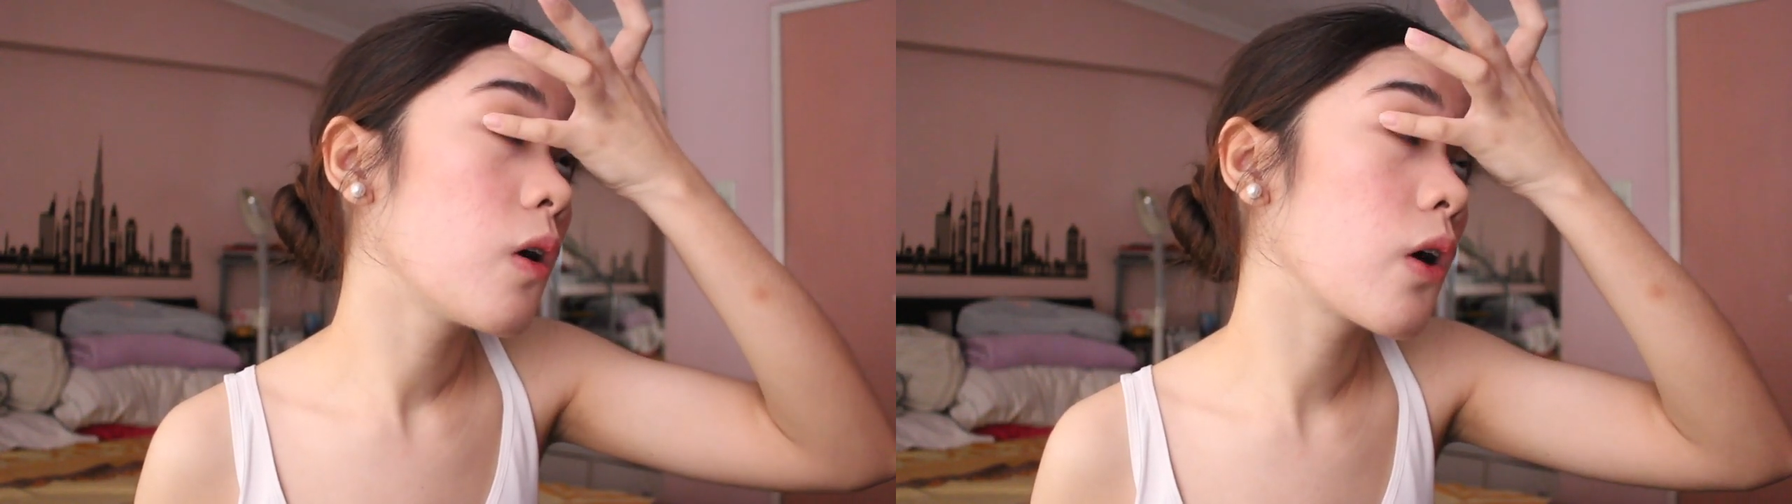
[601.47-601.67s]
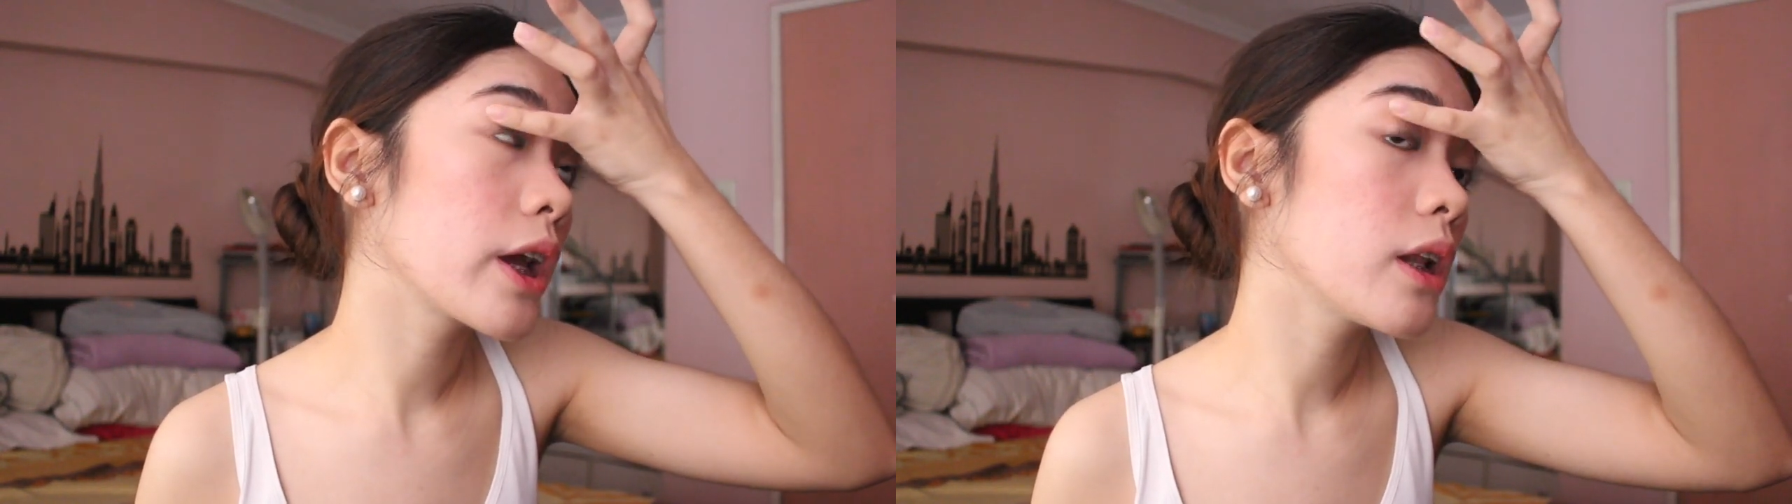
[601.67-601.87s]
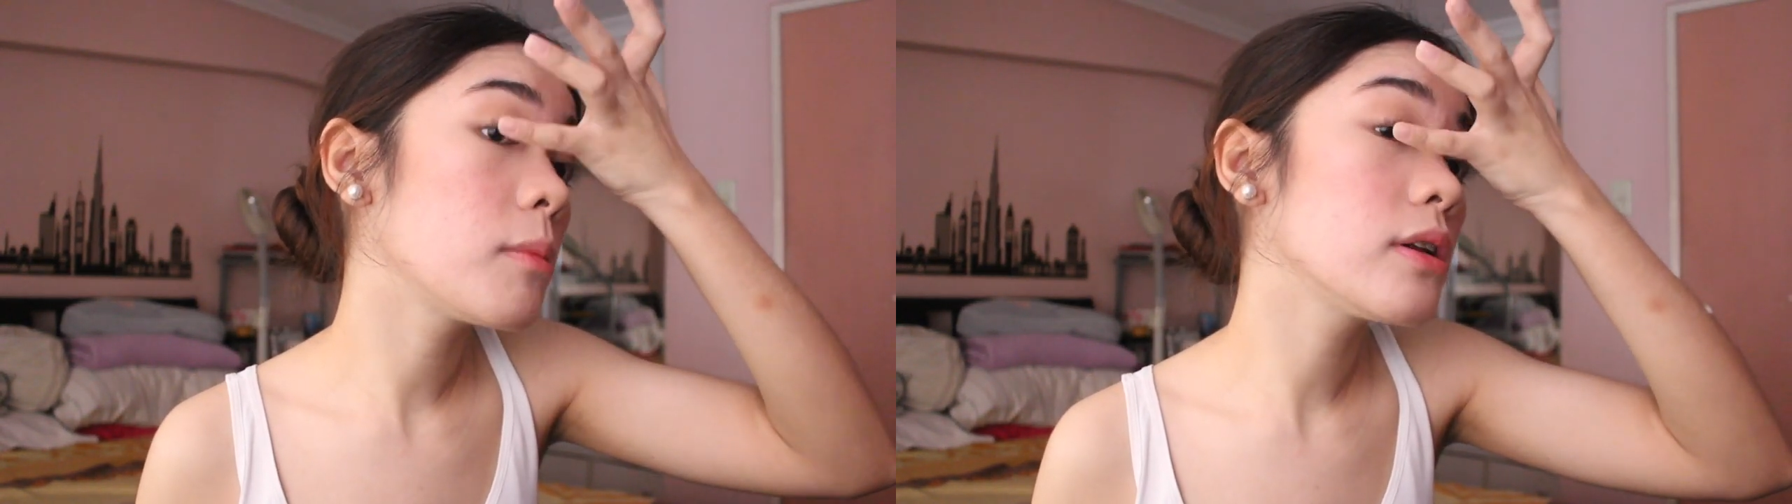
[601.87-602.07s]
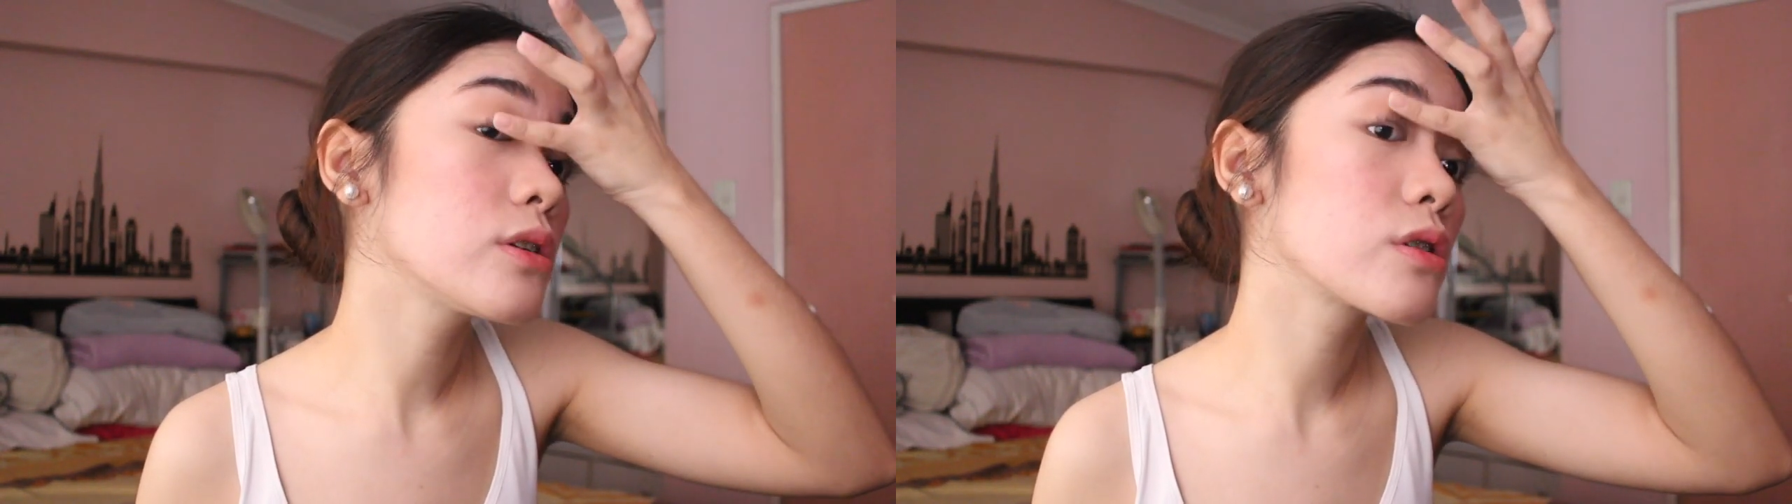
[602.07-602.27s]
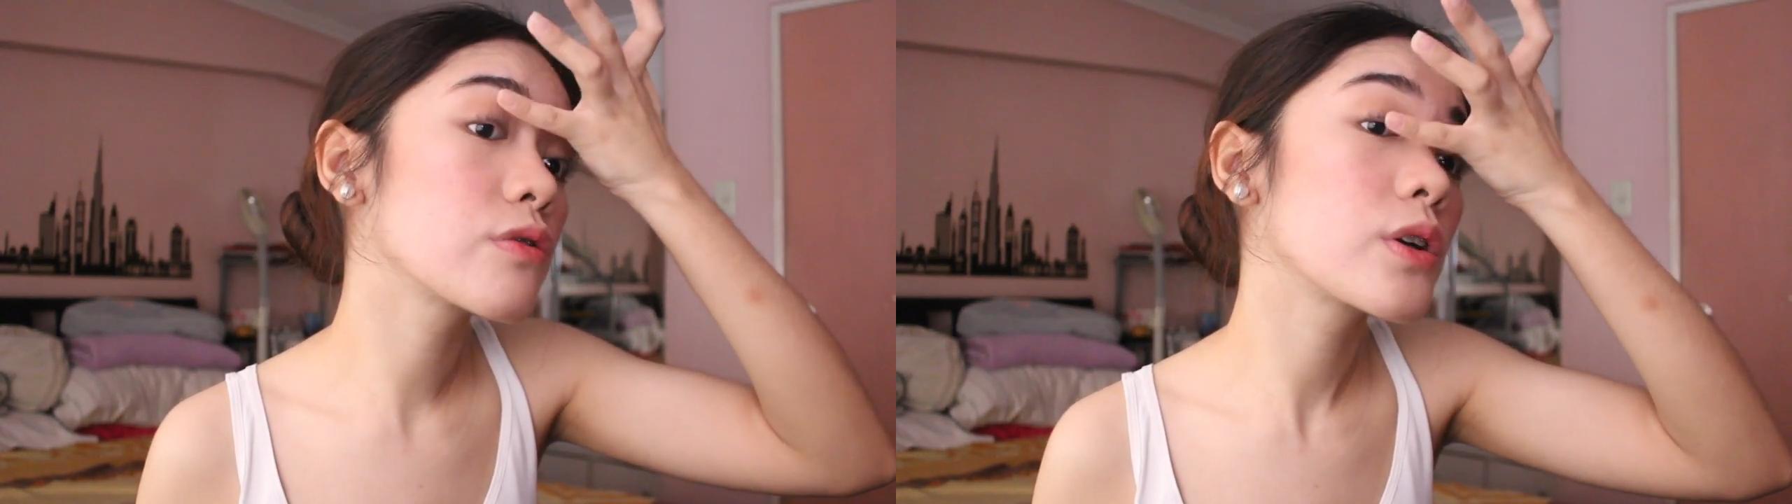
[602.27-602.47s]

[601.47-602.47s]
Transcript: Okay naman siya